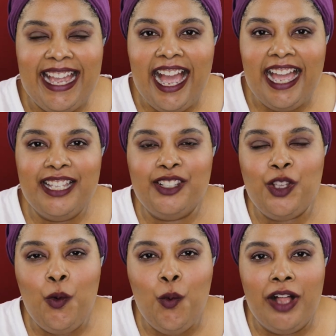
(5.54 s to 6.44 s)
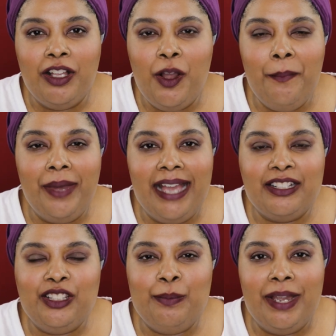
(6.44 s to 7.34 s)
guys, welcome
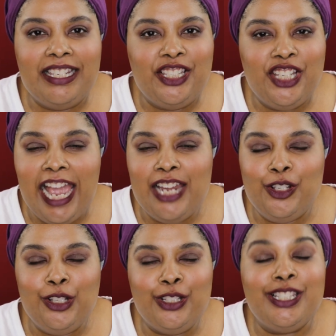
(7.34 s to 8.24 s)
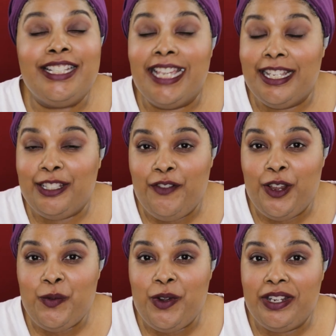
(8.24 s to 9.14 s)
back to my channel. Today is a
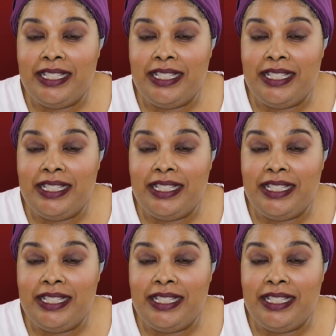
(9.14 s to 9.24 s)
fun